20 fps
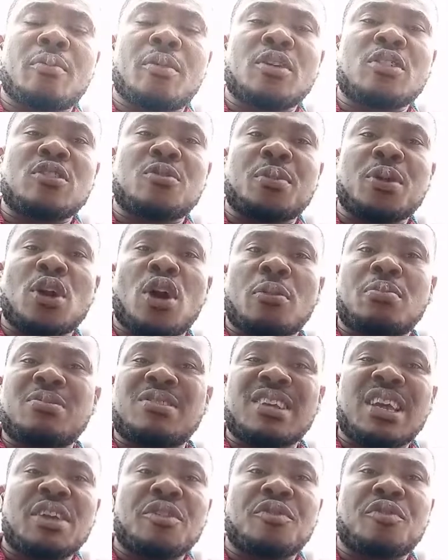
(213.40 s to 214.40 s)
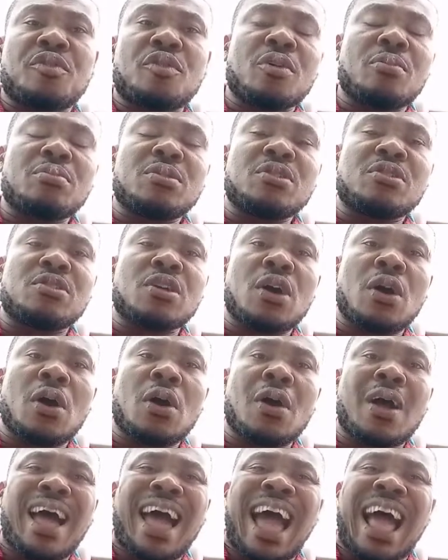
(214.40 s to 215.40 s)
it's been obtained from these
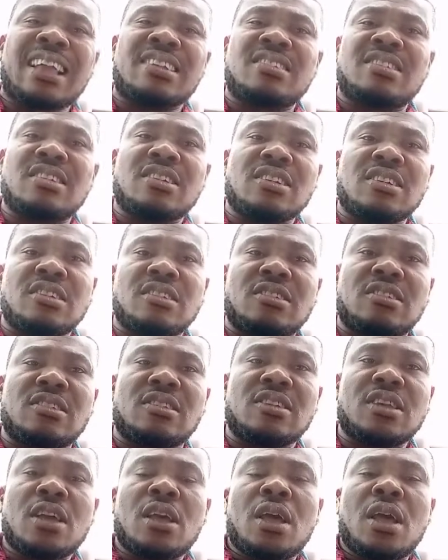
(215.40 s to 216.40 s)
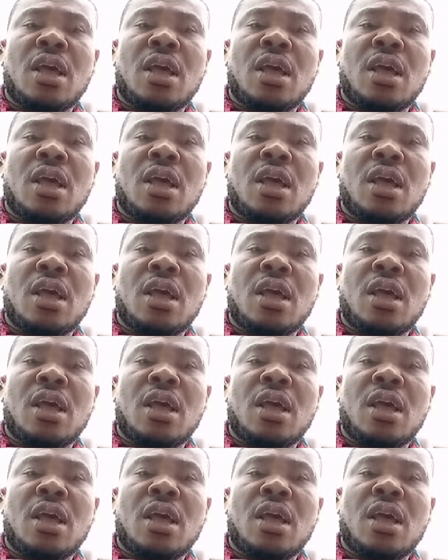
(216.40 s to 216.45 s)
ashes,